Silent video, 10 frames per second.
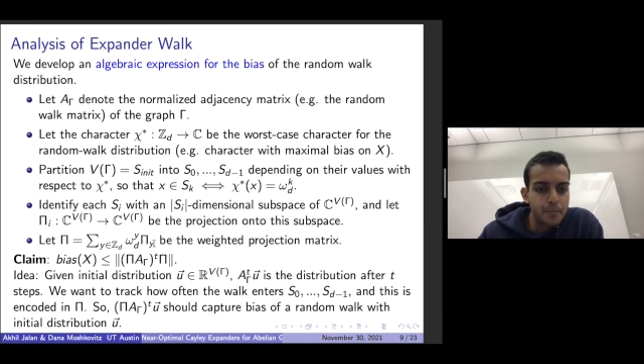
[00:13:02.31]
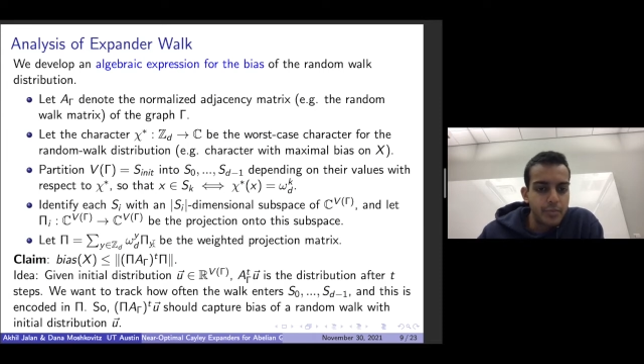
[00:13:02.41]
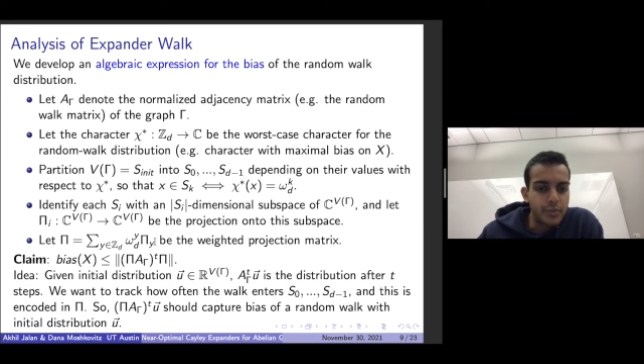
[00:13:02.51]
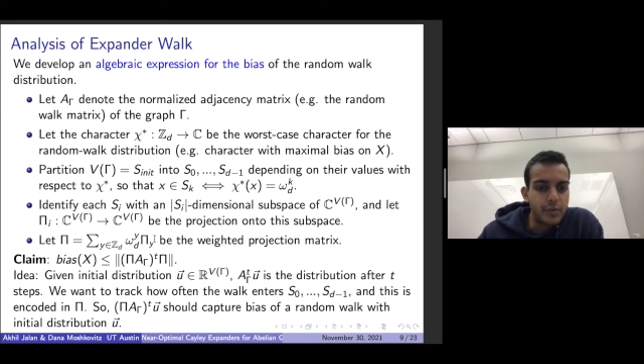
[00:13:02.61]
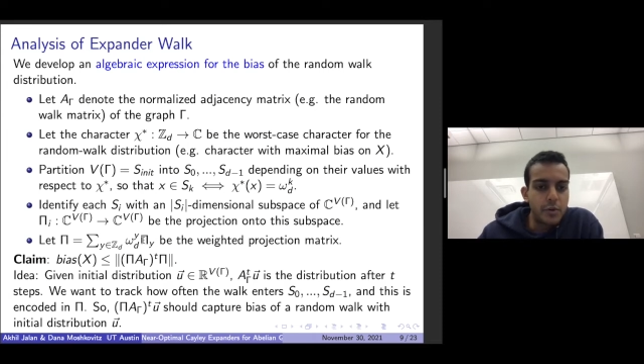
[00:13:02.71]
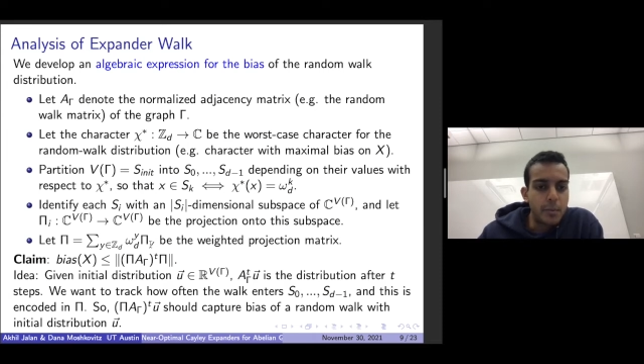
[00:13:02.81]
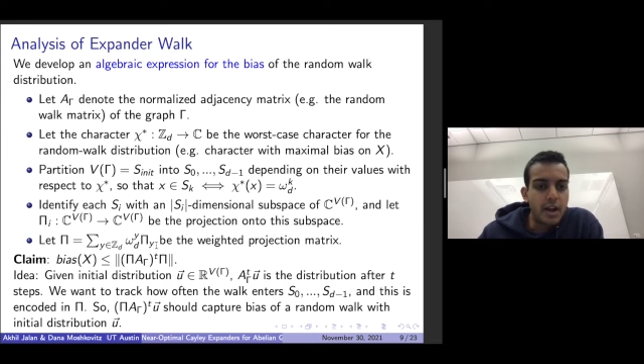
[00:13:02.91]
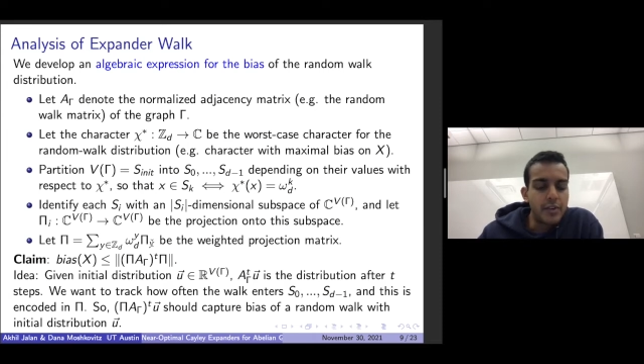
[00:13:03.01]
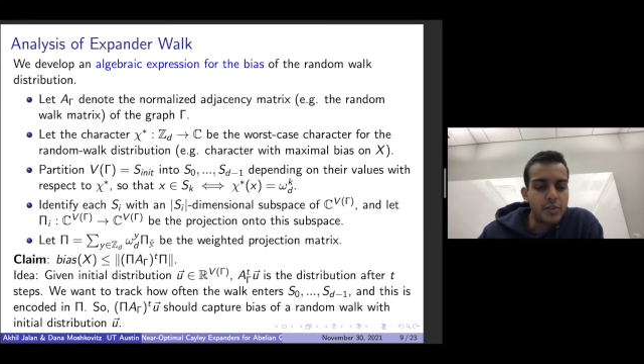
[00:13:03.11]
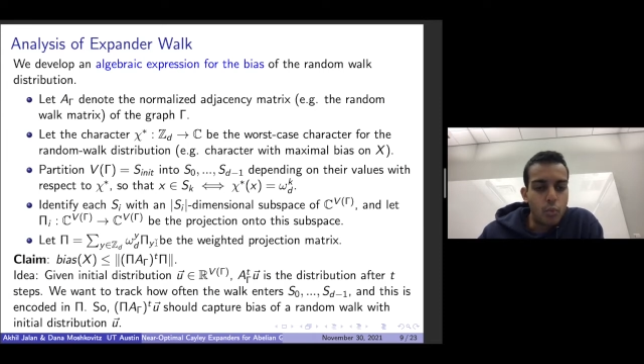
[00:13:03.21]
So here
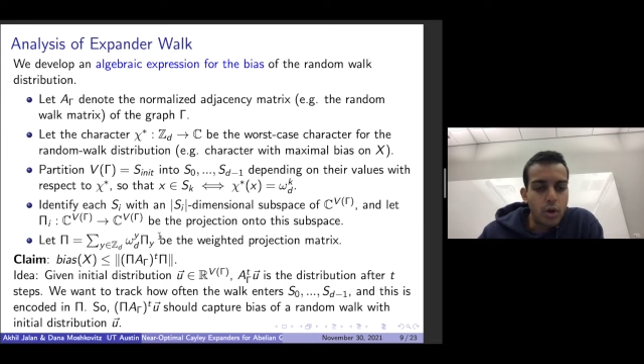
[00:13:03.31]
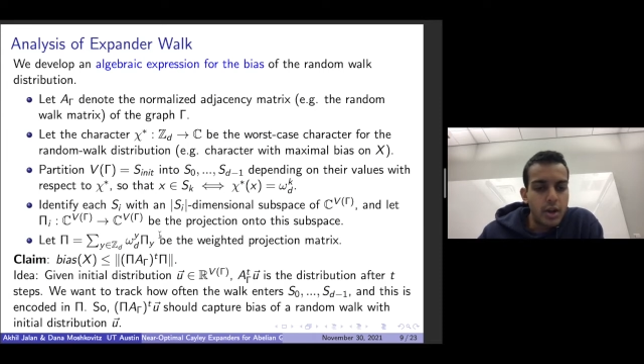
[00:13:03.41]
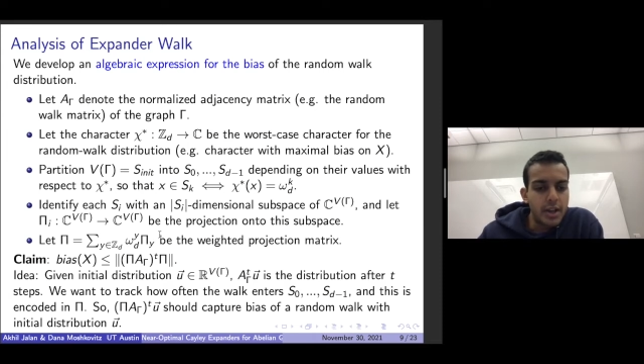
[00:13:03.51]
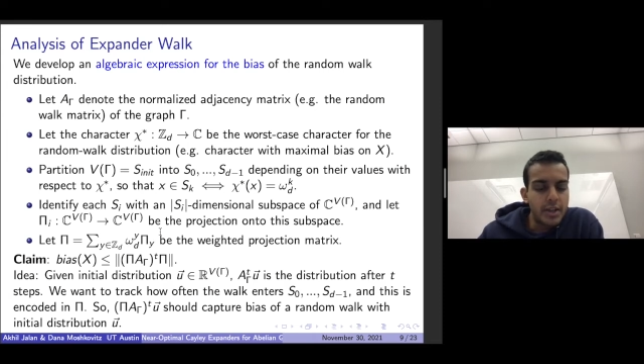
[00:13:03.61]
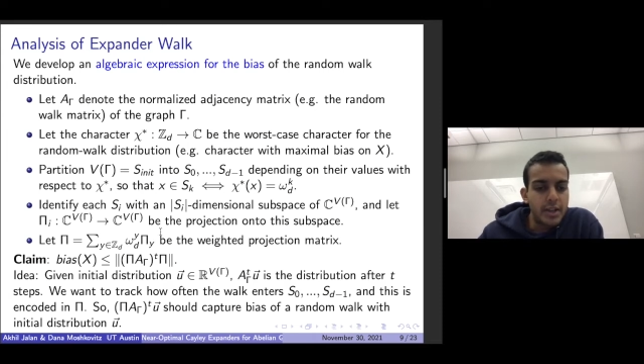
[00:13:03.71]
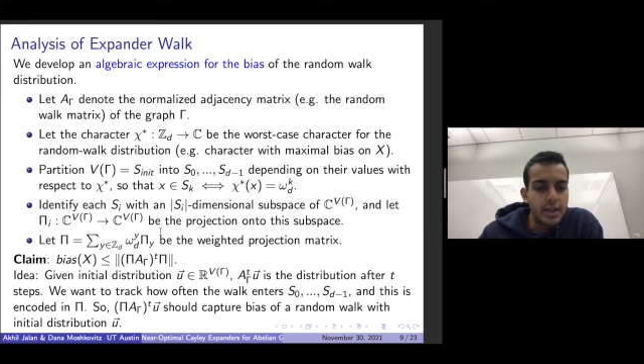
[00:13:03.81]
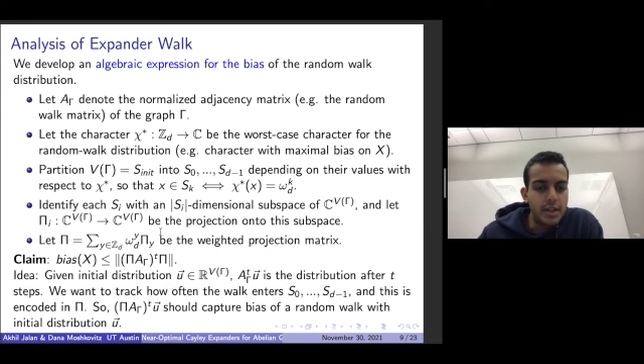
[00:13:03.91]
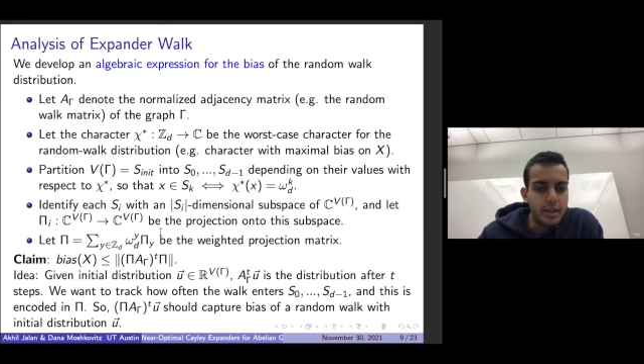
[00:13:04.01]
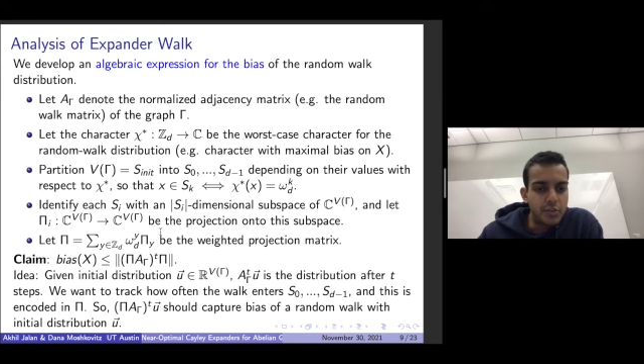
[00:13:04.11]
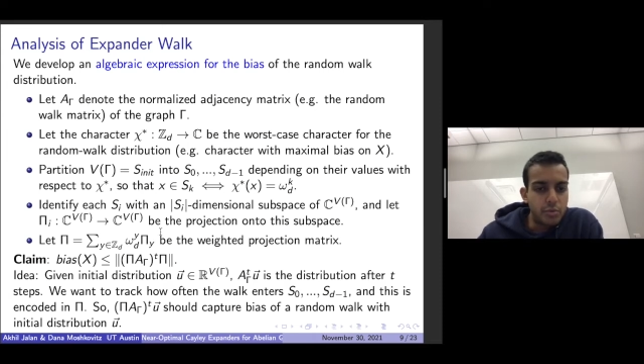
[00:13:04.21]
pi sub y
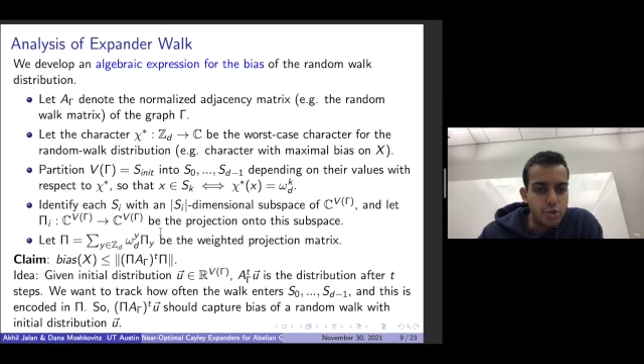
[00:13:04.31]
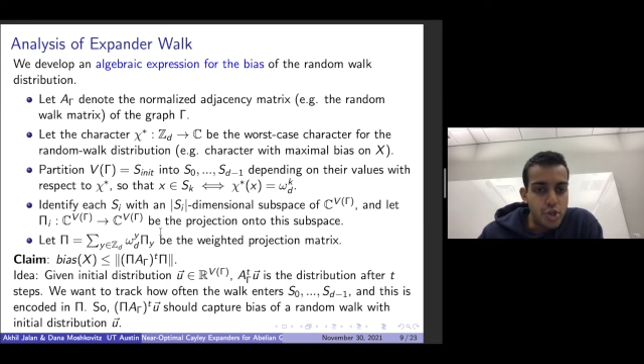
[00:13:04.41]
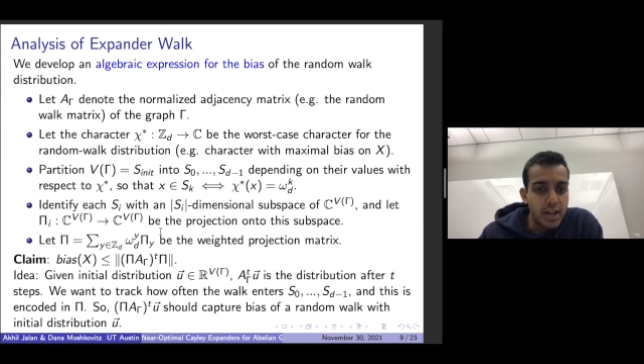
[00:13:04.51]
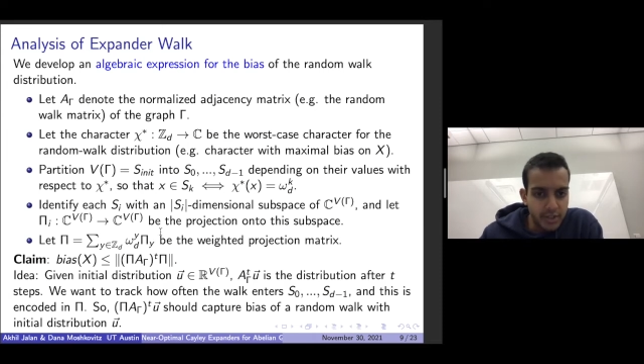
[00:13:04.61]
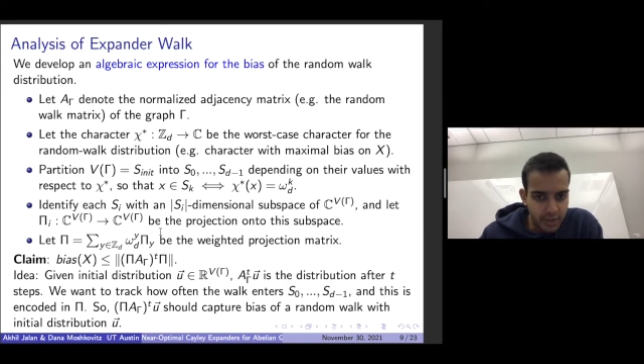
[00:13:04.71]
is projecting